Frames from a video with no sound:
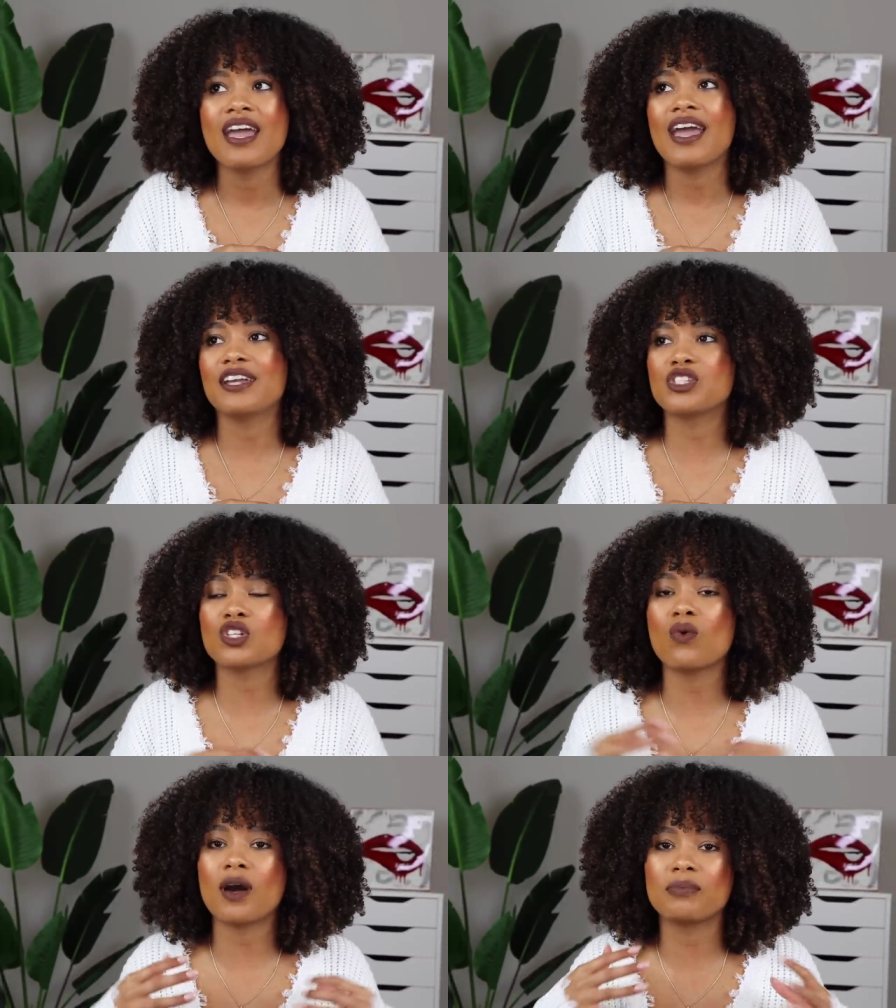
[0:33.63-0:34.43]
it's
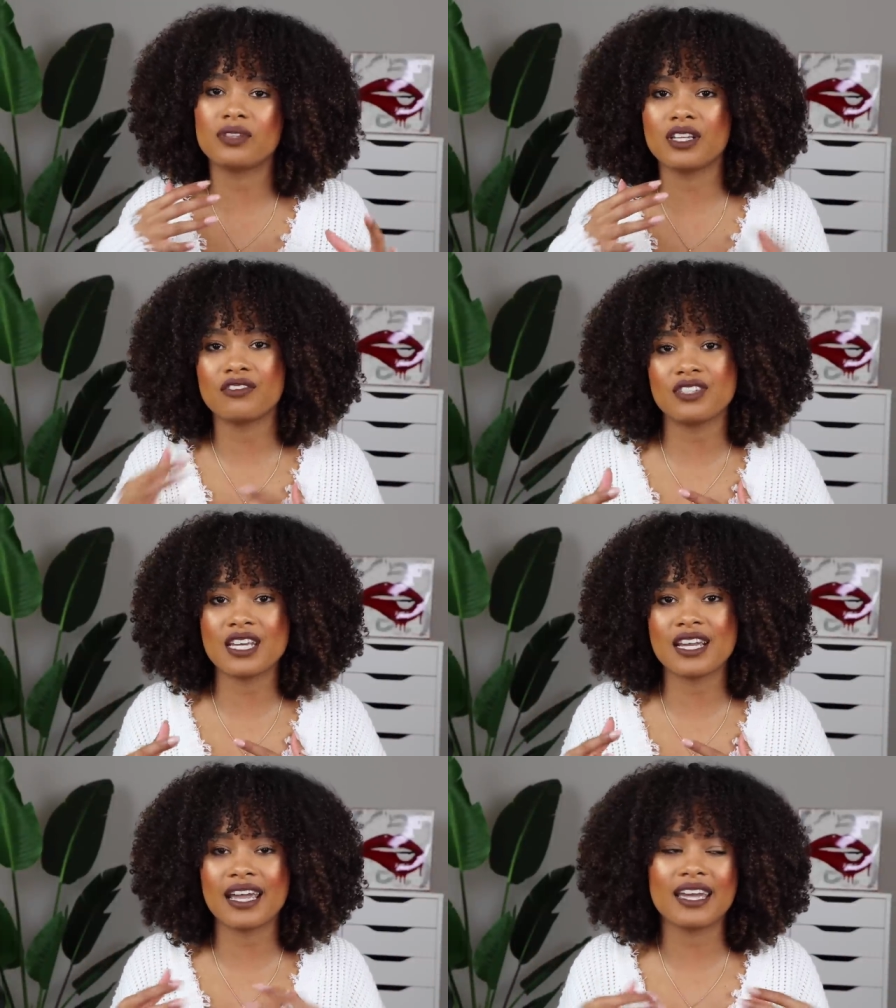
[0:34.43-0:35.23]
so
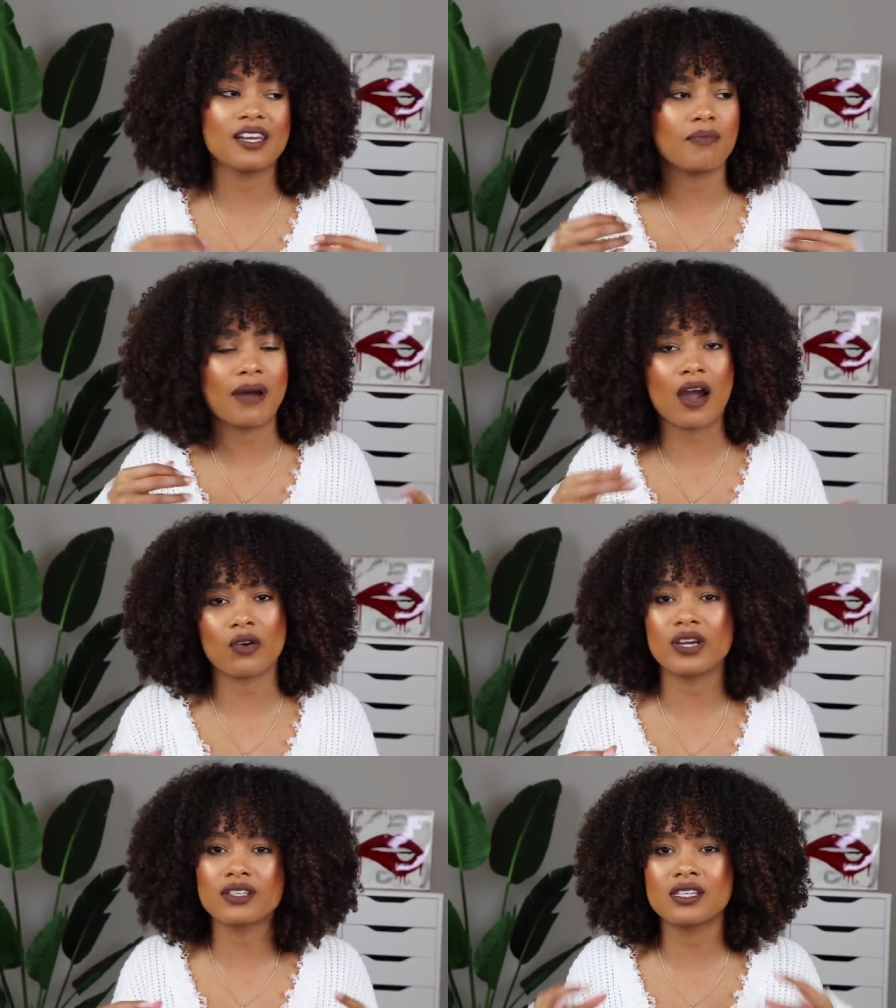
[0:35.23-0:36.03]
uplifting and
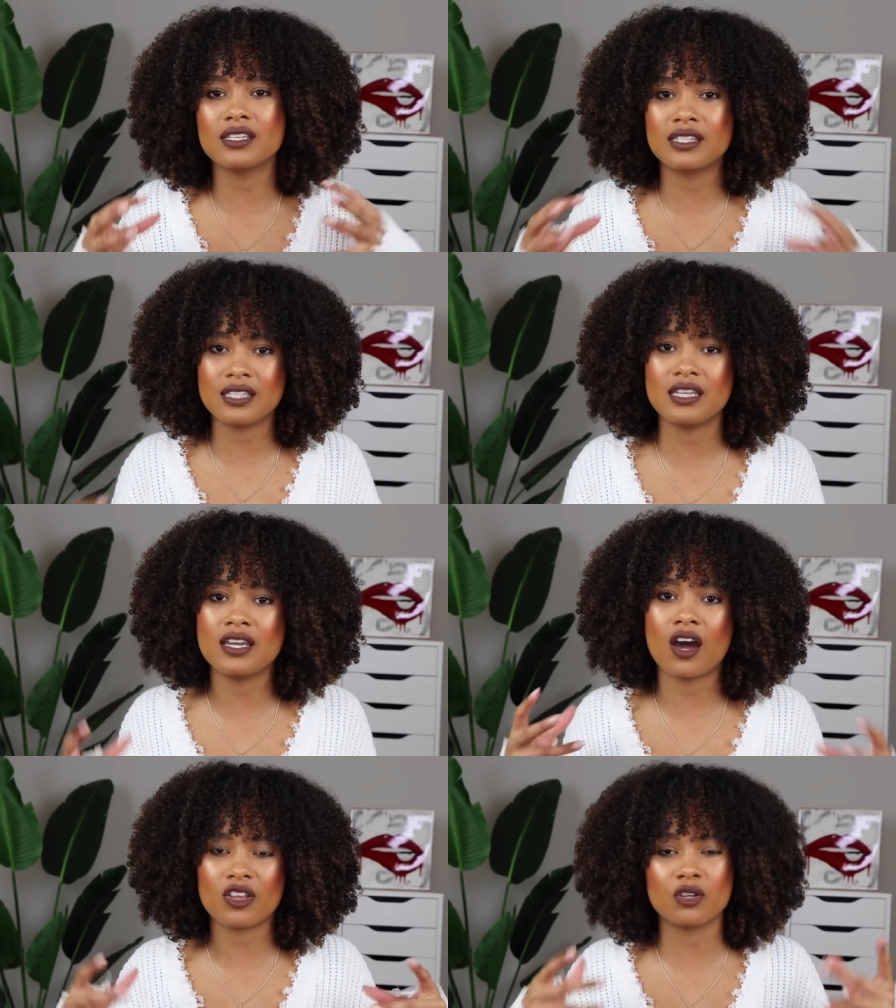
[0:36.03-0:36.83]
empowering to
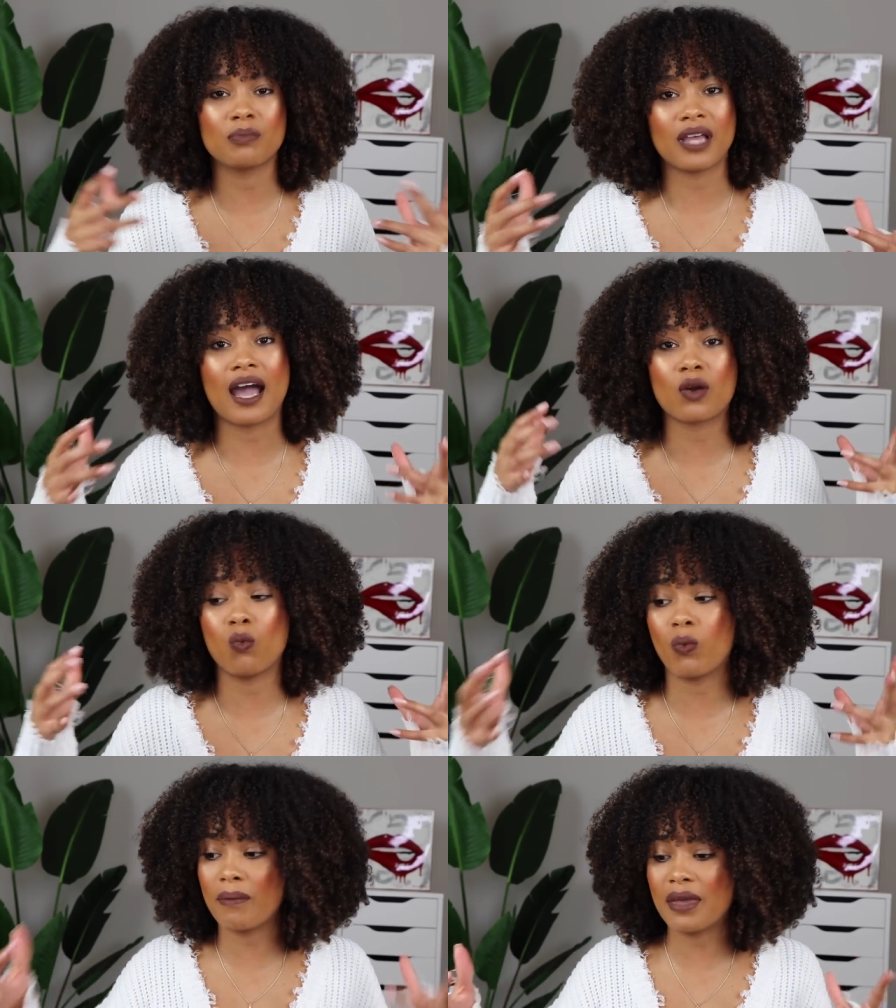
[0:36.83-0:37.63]
see other
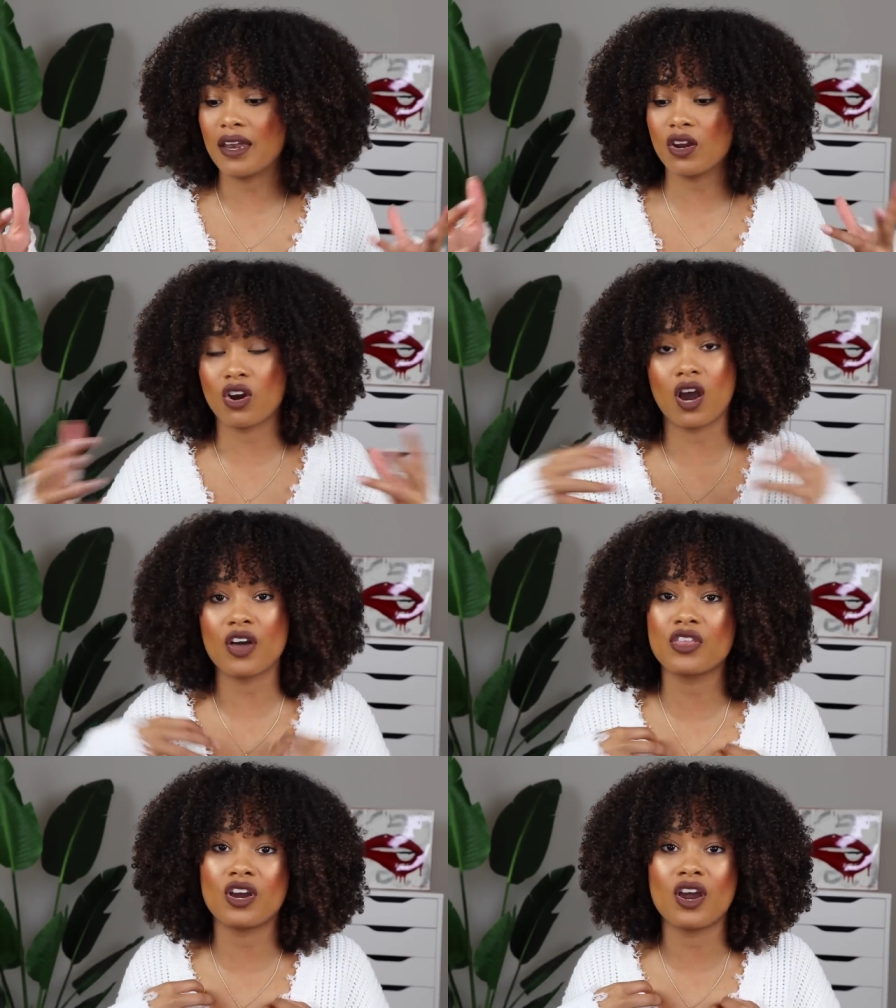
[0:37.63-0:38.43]
black women or
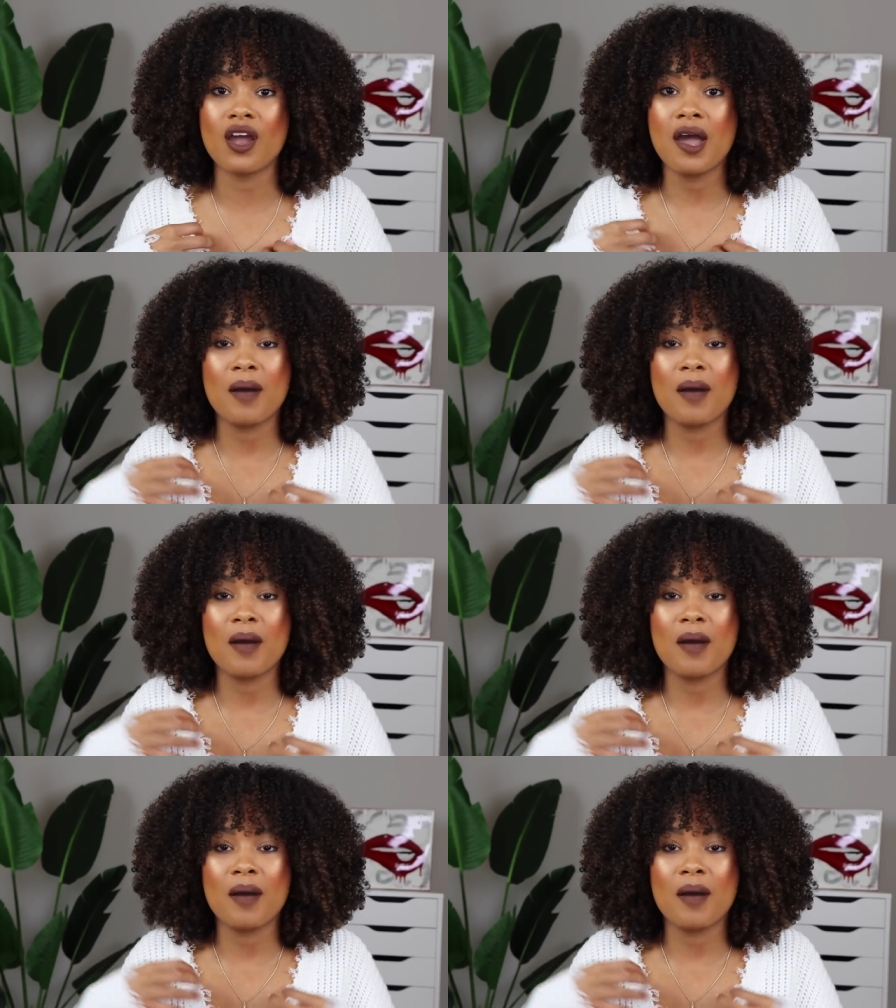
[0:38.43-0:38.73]
other